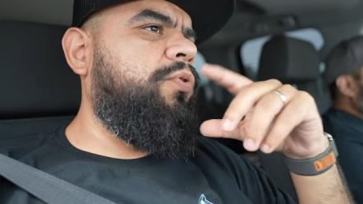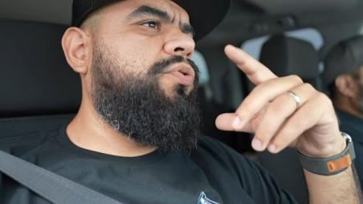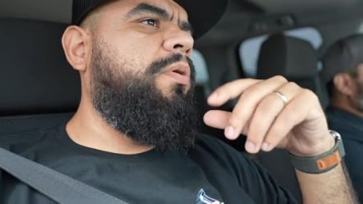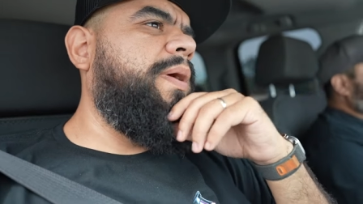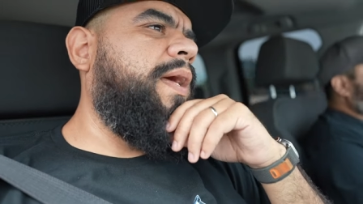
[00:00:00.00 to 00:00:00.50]
Those
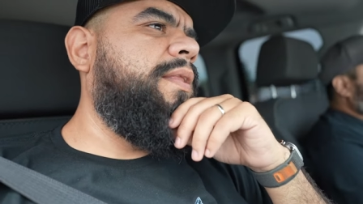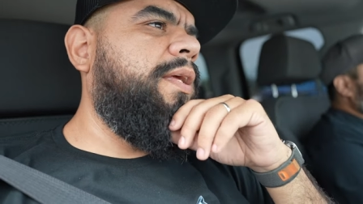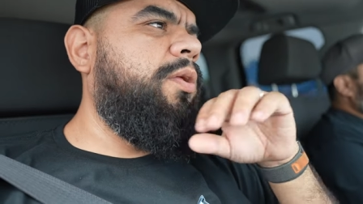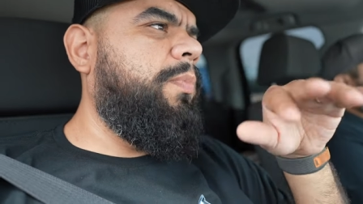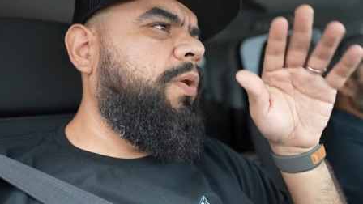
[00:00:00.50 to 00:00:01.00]
look badass. I
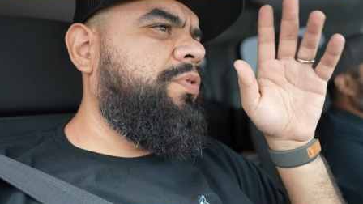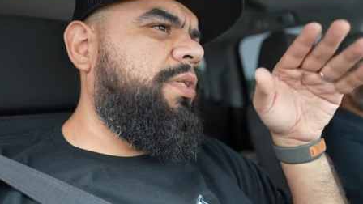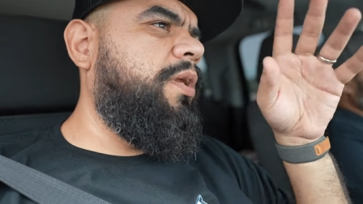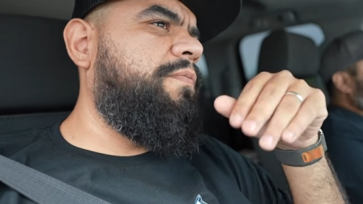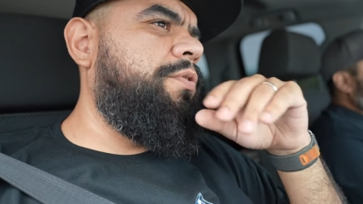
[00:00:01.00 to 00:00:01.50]
think it'll
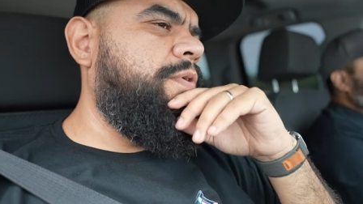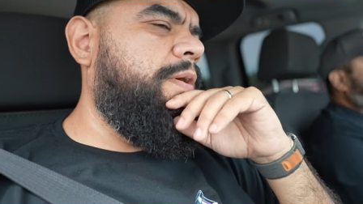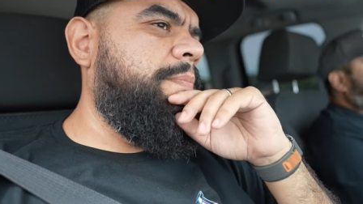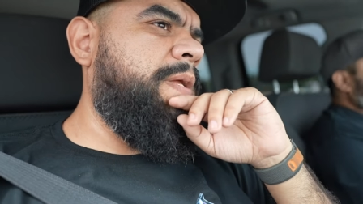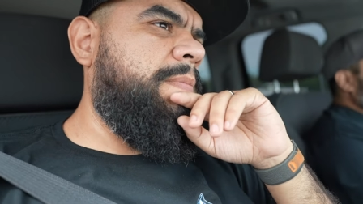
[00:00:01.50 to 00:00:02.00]
set off the
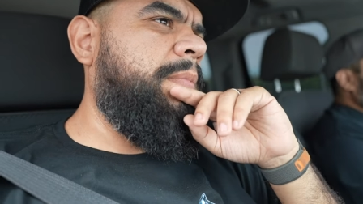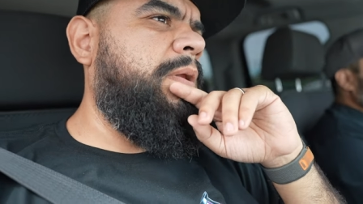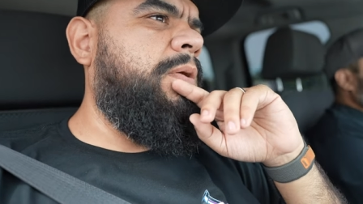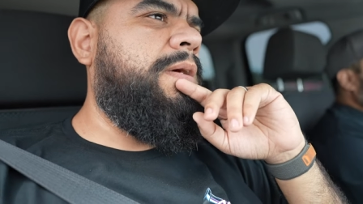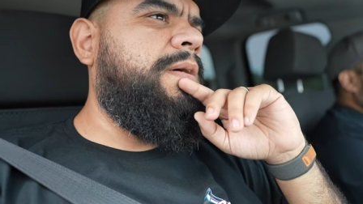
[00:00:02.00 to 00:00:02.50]
truck bien
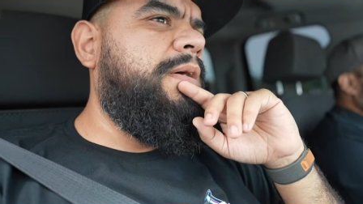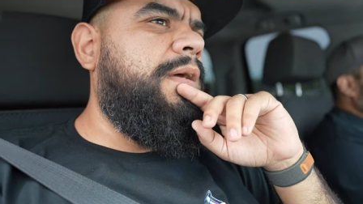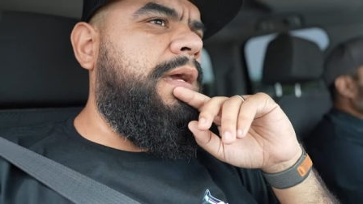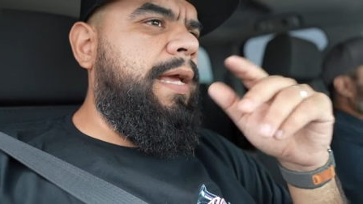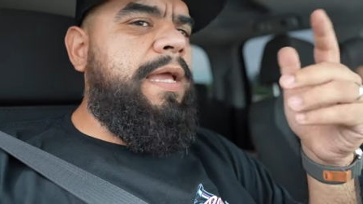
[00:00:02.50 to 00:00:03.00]
malona.
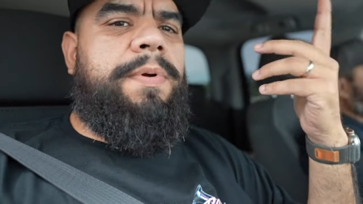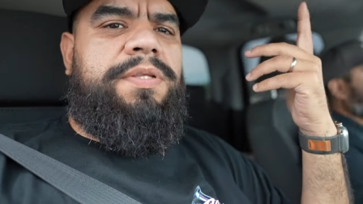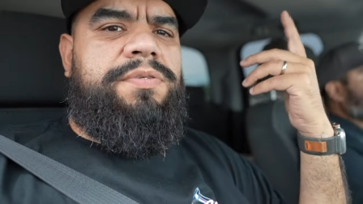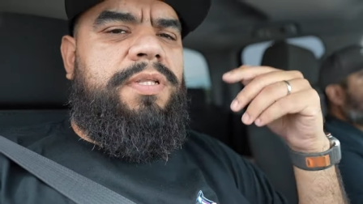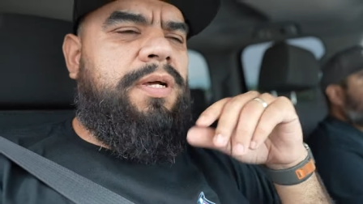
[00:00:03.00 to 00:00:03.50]
And I can't wait
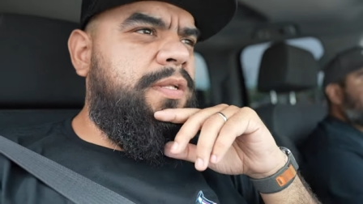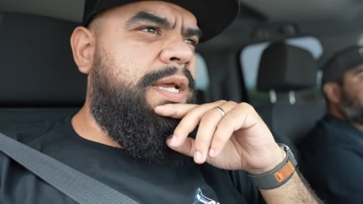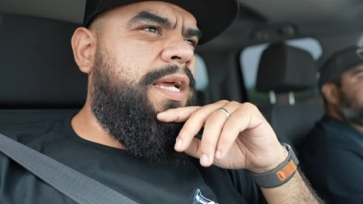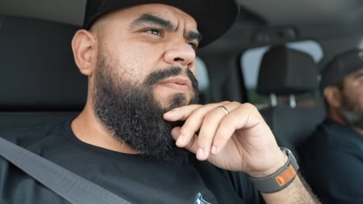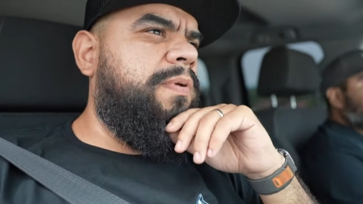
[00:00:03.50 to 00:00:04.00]
to see that on the
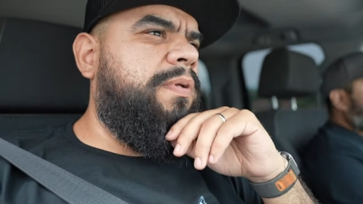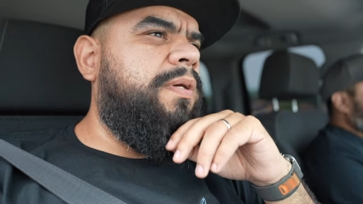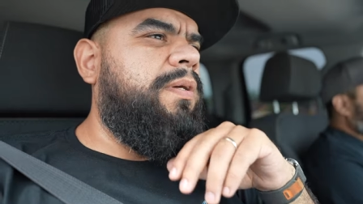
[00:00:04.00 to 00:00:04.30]
gas one.